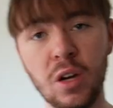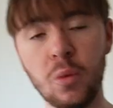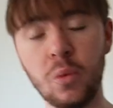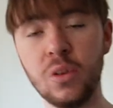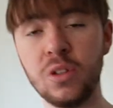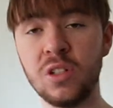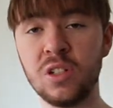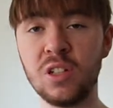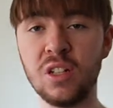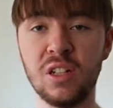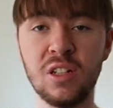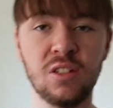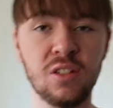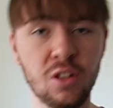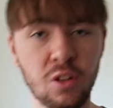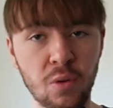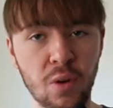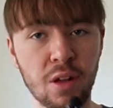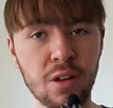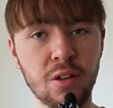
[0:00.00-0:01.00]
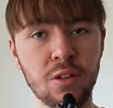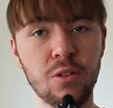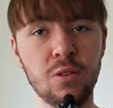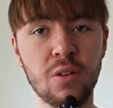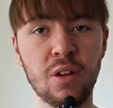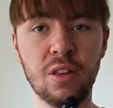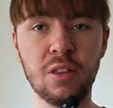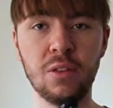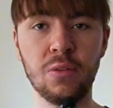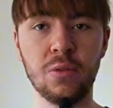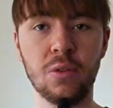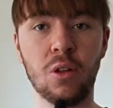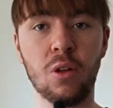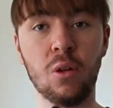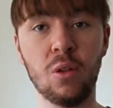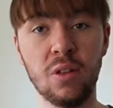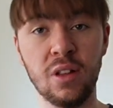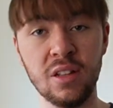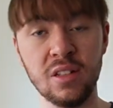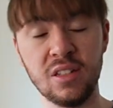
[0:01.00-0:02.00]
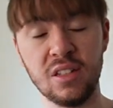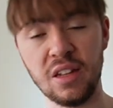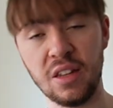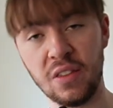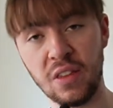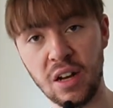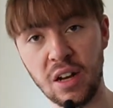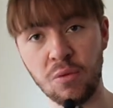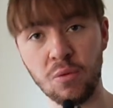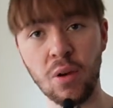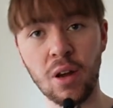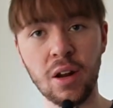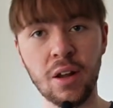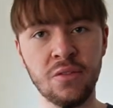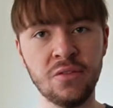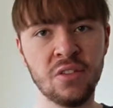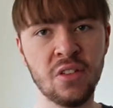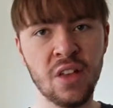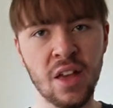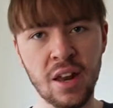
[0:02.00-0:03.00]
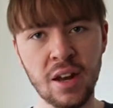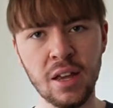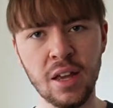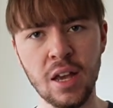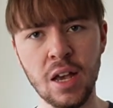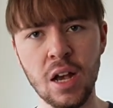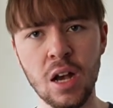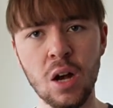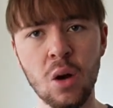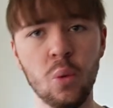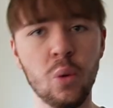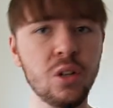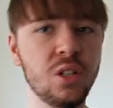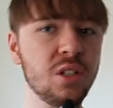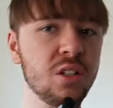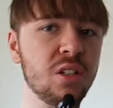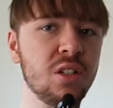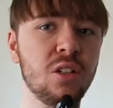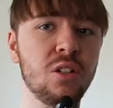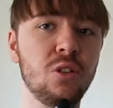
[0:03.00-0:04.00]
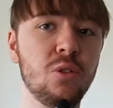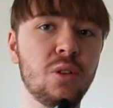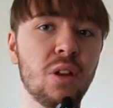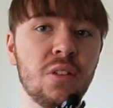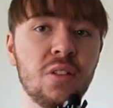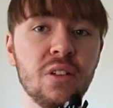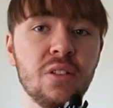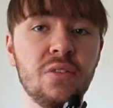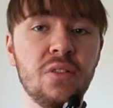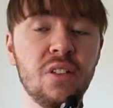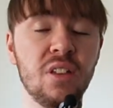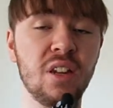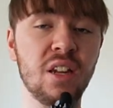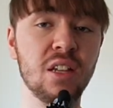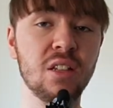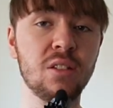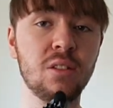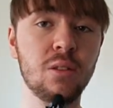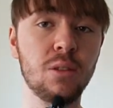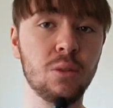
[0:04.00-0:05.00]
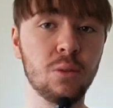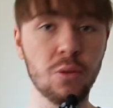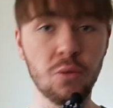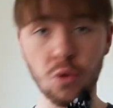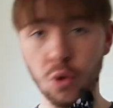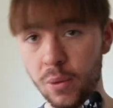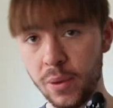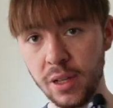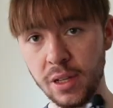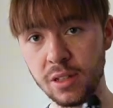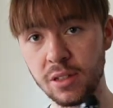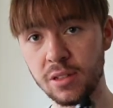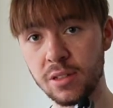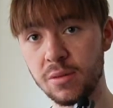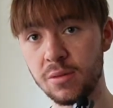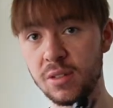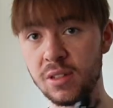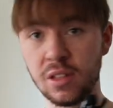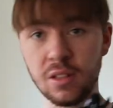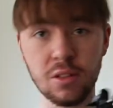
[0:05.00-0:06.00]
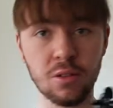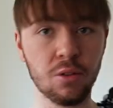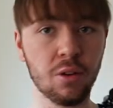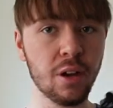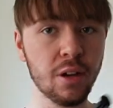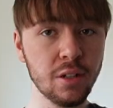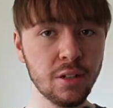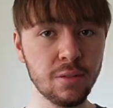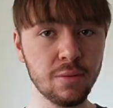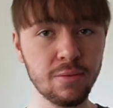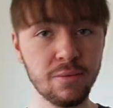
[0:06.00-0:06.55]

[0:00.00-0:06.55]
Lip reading: We're just going to sit around and do nothing for the whole lesson, and then right after that, we're just going to do nothing for the next 3-4 weeks. Does that sound great?